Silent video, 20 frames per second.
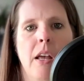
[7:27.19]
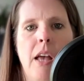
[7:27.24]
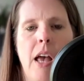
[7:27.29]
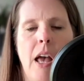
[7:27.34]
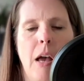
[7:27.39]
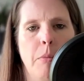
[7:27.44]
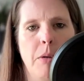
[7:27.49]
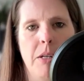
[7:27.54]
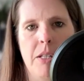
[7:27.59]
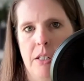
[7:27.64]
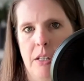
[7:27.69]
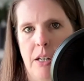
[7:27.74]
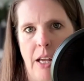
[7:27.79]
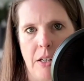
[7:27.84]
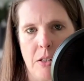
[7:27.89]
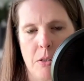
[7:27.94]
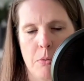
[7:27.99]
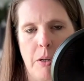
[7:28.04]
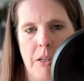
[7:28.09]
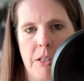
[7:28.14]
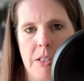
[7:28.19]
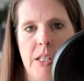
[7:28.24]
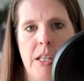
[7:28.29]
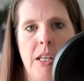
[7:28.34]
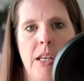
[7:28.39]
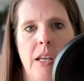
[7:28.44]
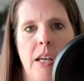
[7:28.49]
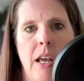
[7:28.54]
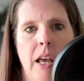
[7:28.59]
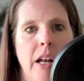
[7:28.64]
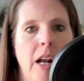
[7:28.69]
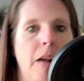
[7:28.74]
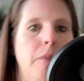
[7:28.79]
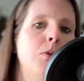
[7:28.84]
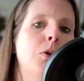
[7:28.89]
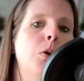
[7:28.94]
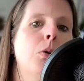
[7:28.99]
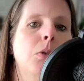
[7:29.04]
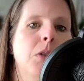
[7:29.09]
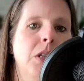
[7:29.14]
and we did XYZ, and I'm
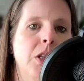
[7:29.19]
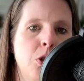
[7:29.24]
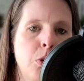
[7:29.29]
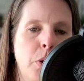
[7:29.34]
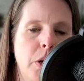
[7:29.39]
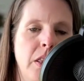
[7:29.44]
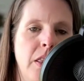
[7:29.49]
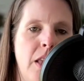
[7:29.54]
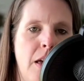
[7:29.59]
totally joining